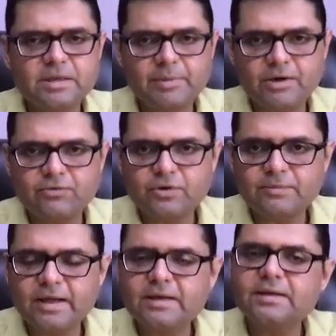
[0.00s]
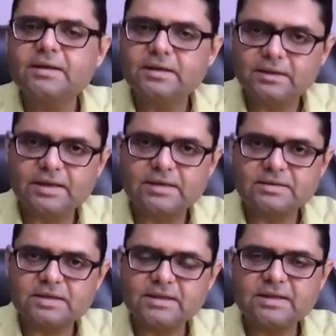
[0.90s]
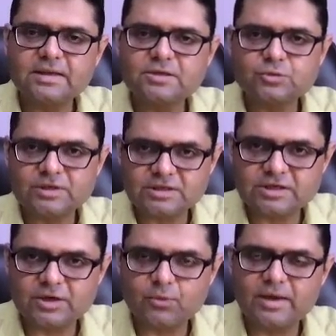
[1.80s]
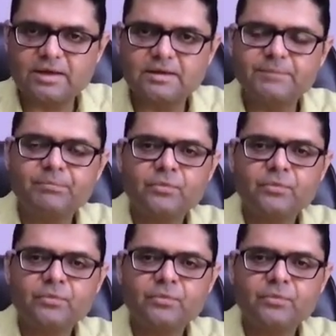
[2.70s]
Apart from that, there is nothing else which is required.